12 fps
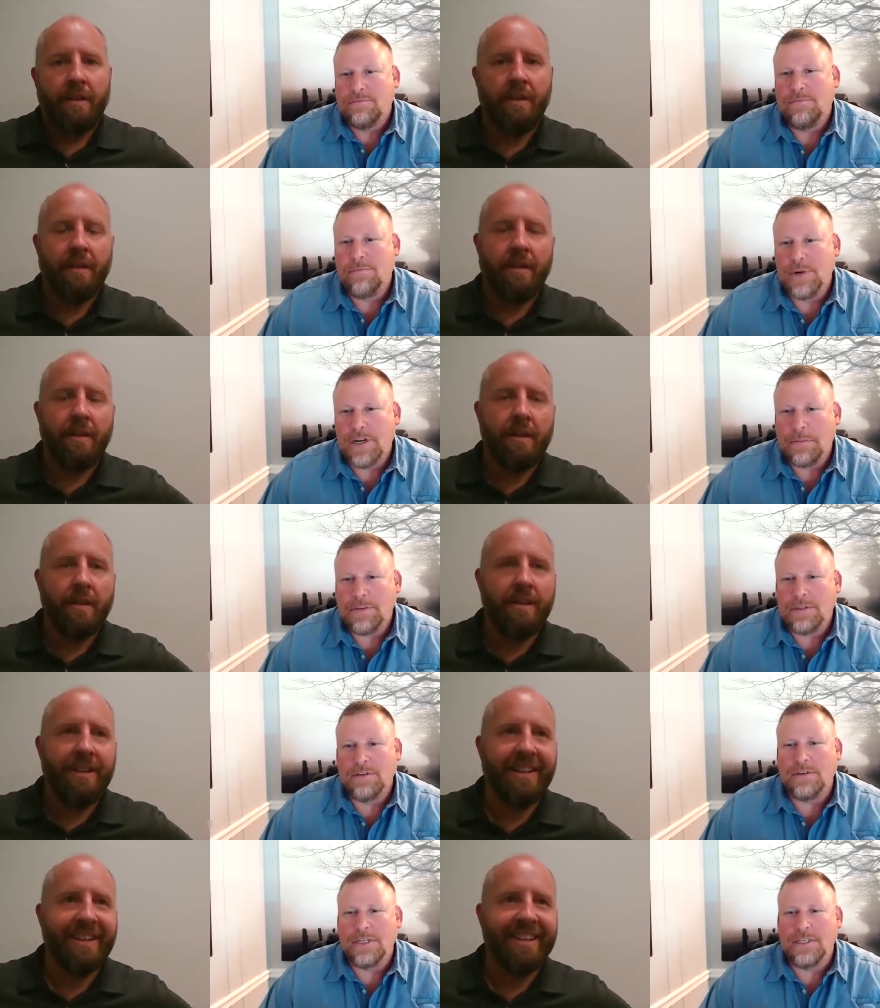Speaker 1: What are
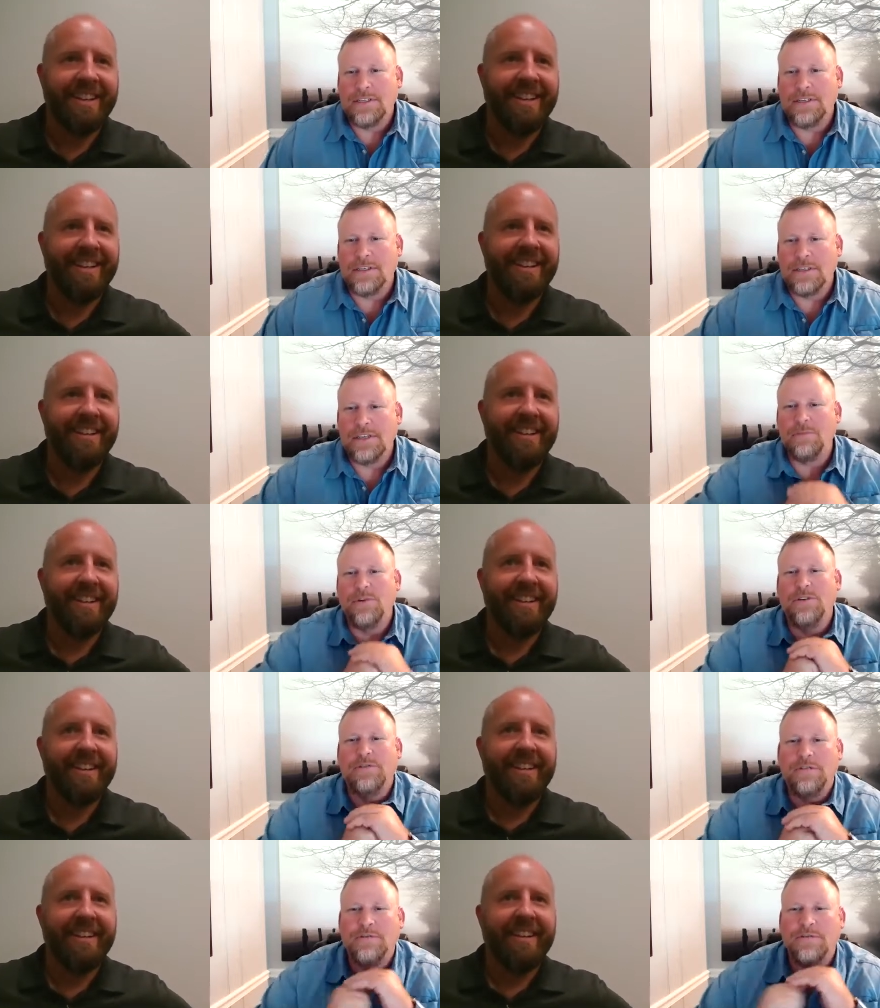uh, you
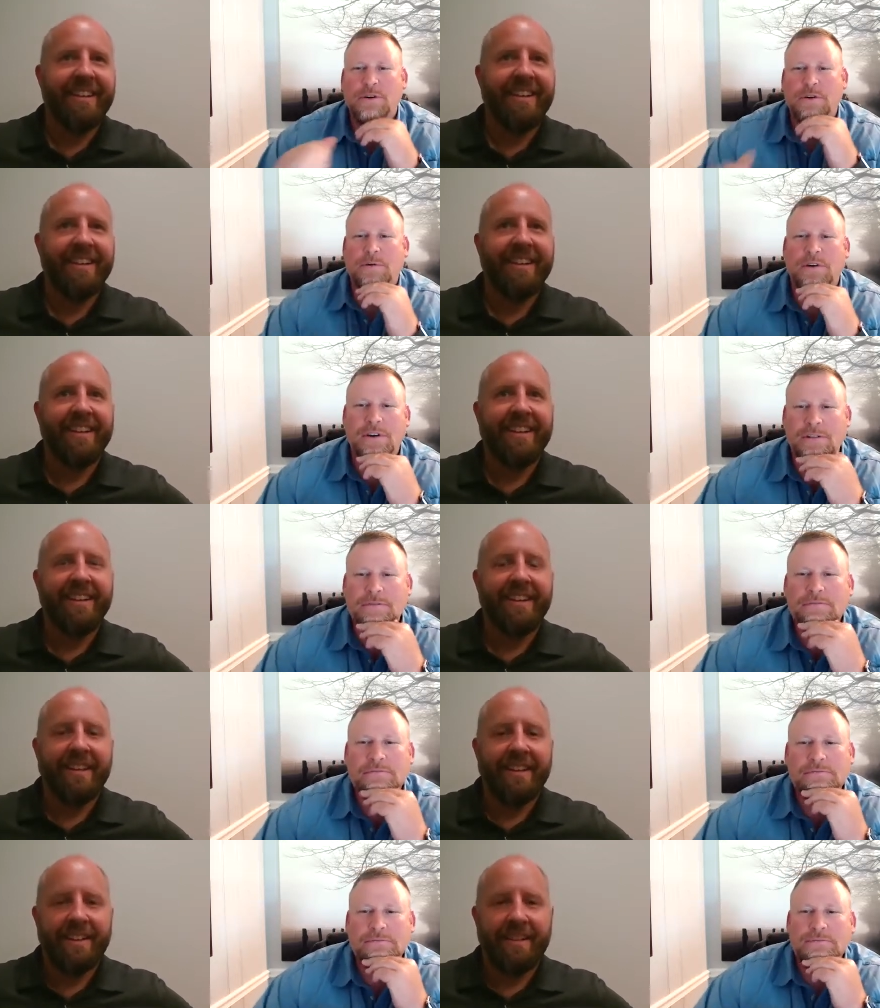moving forward?
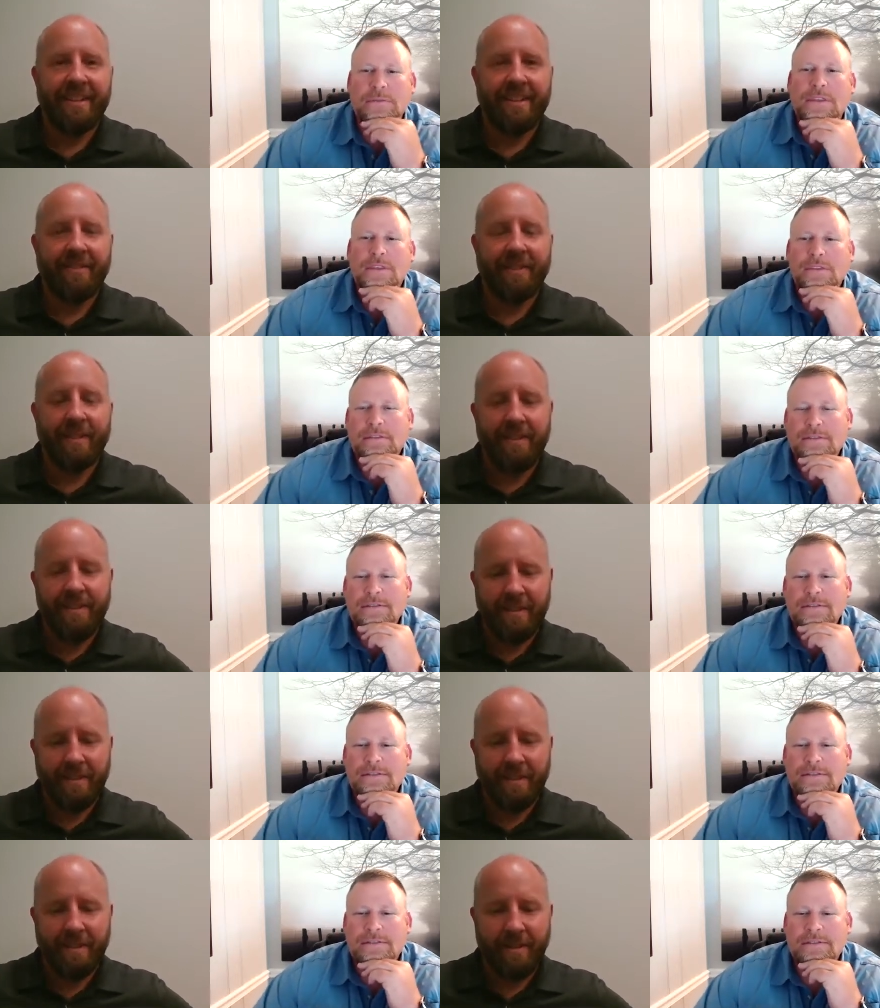
Speaker 2: Well,
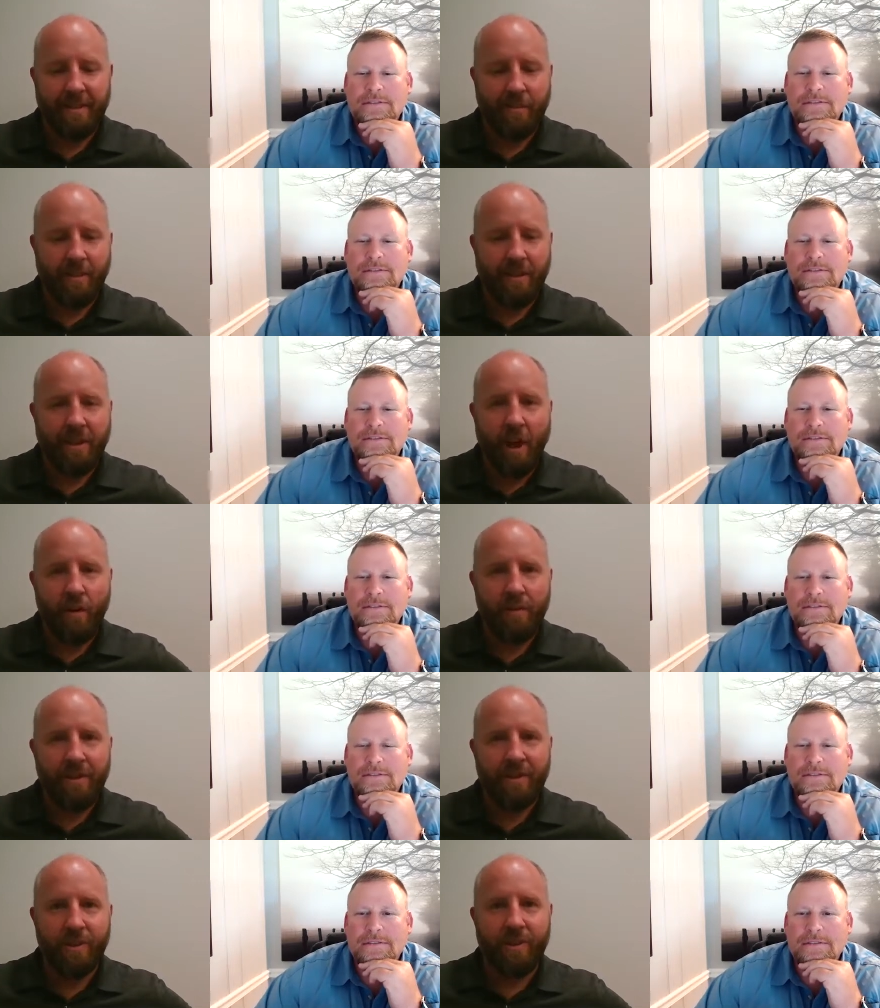with
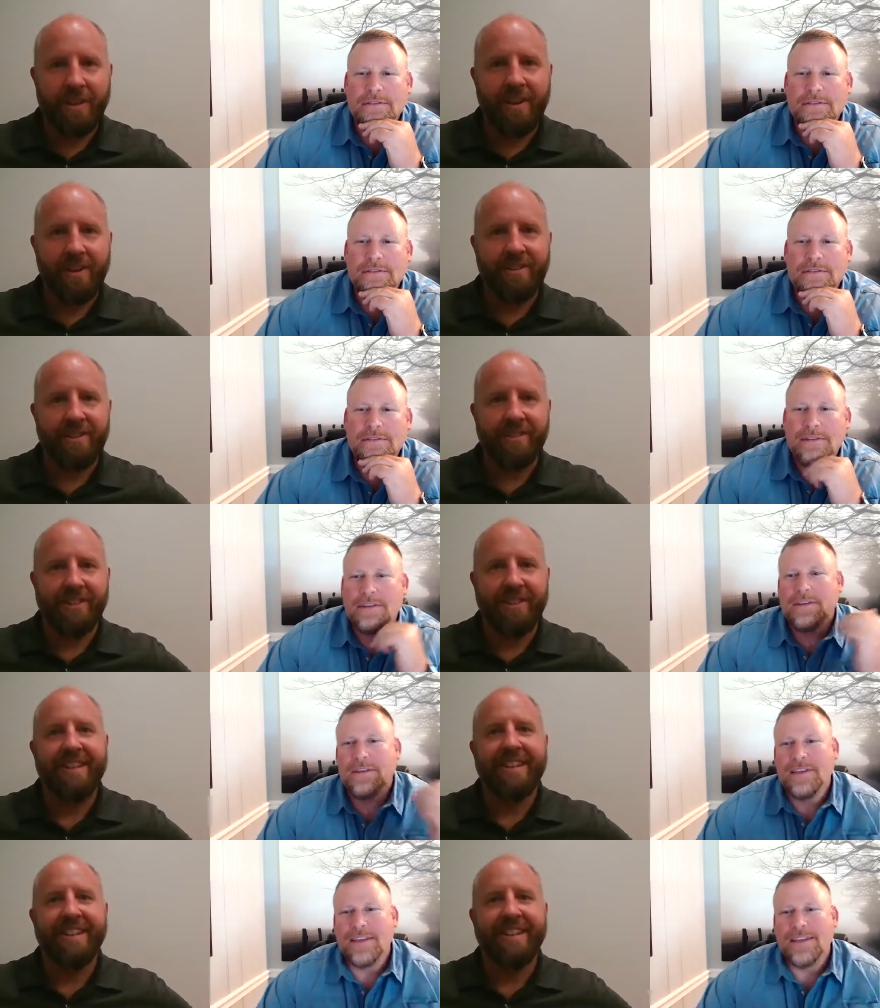COVID, it's really hard to
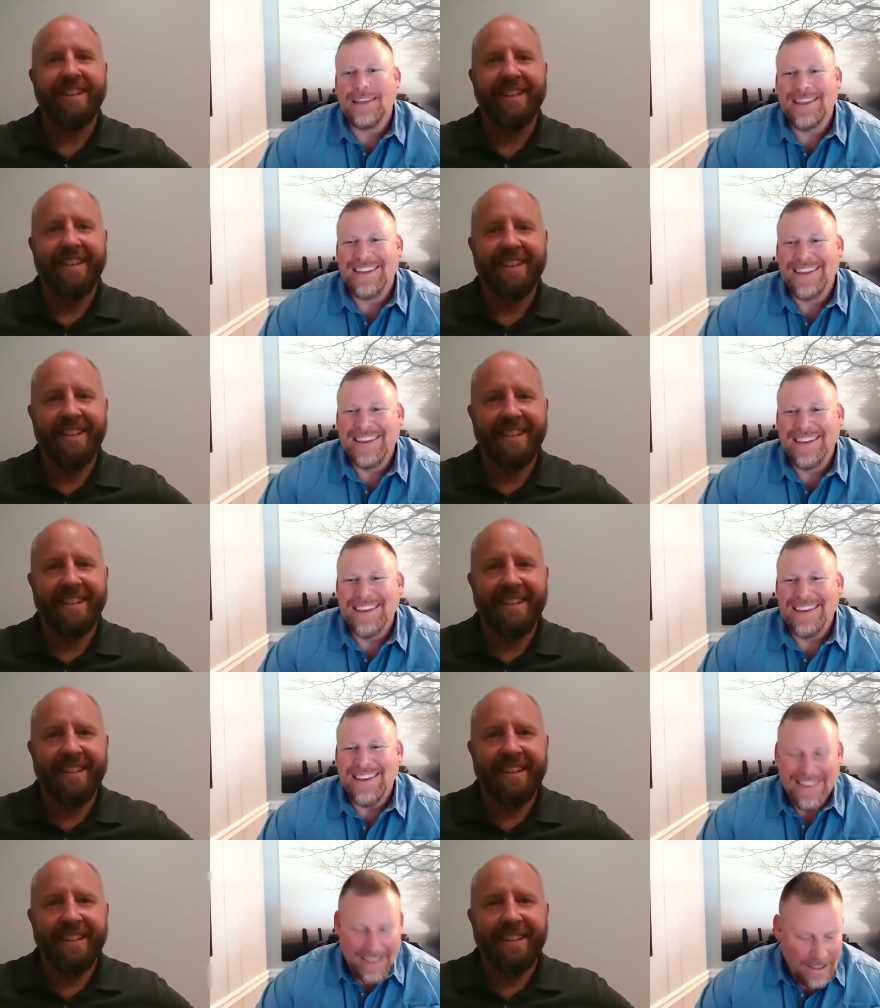say.
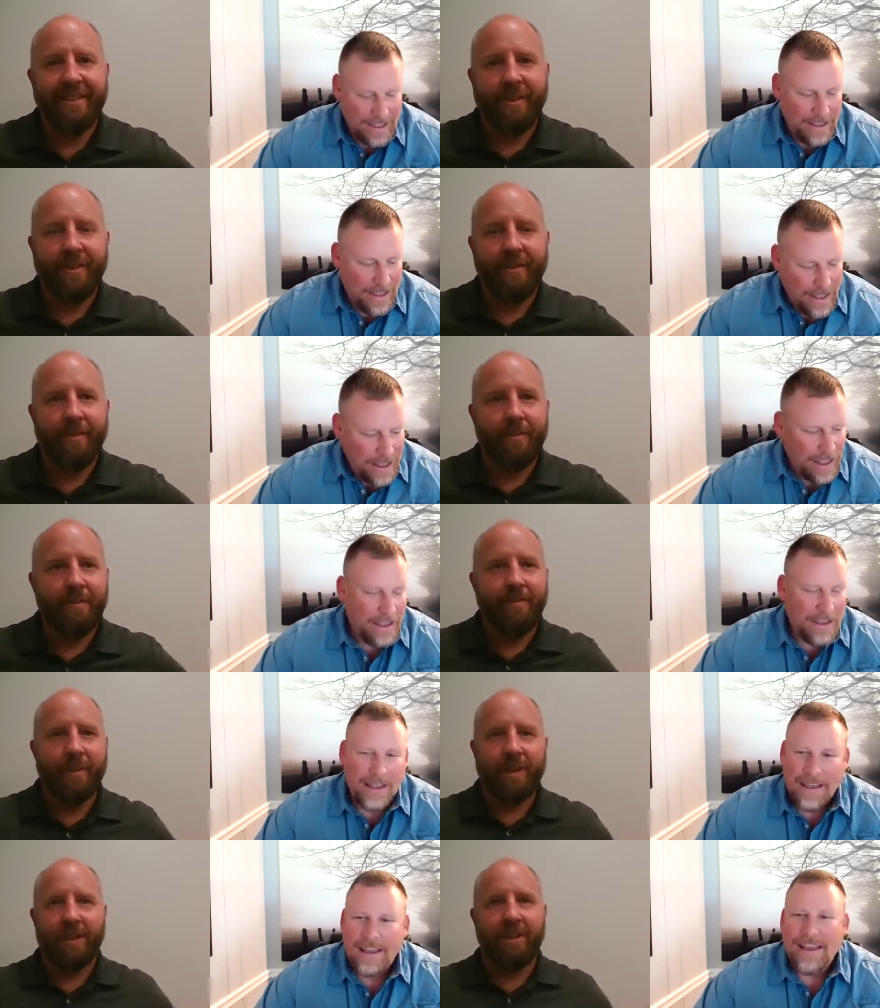Or
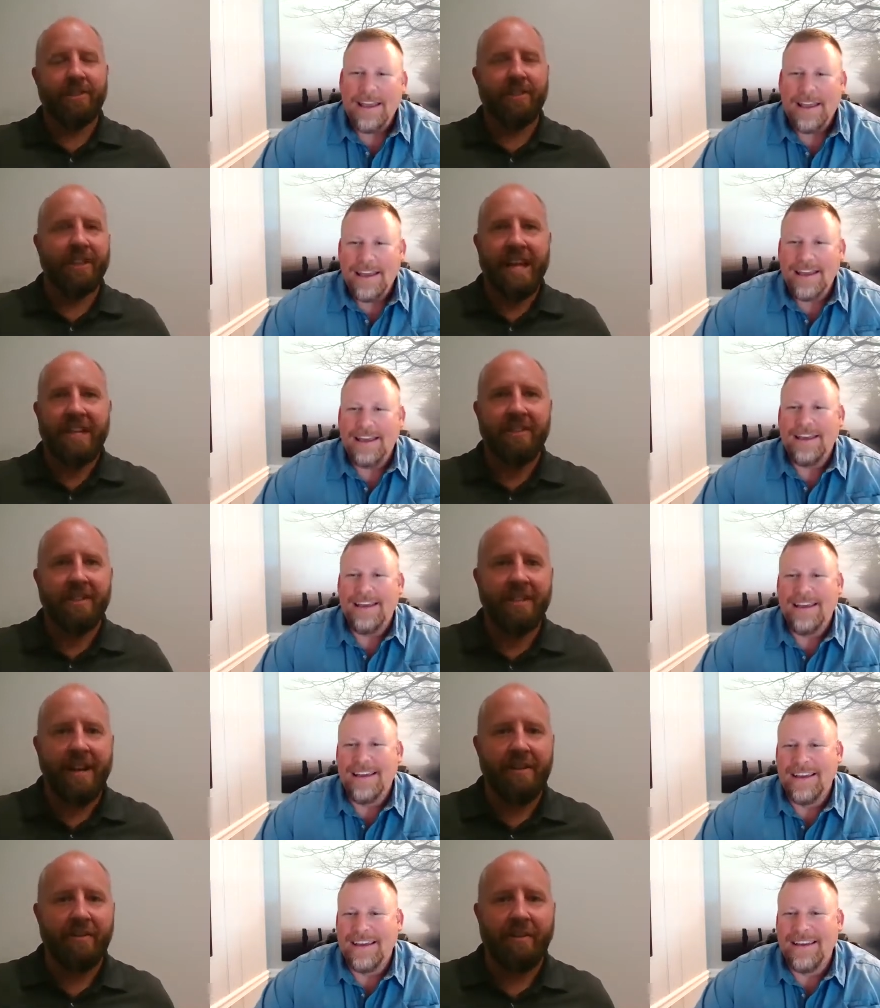this election,
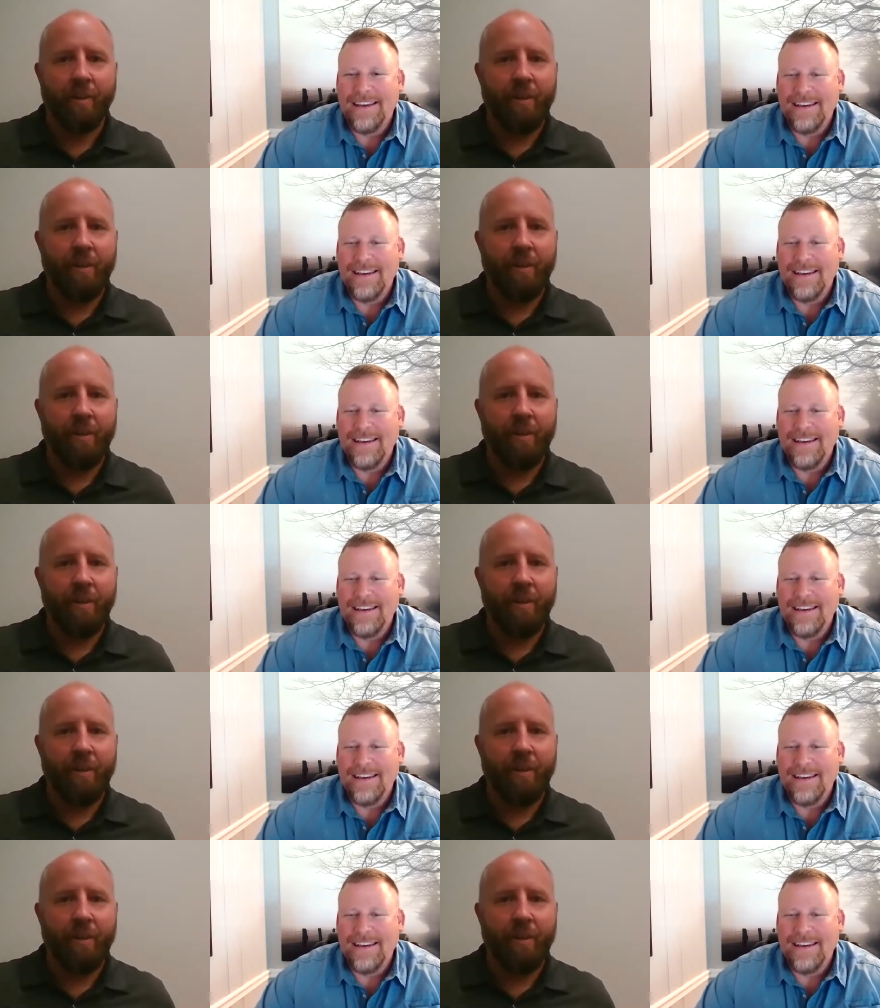I don't know,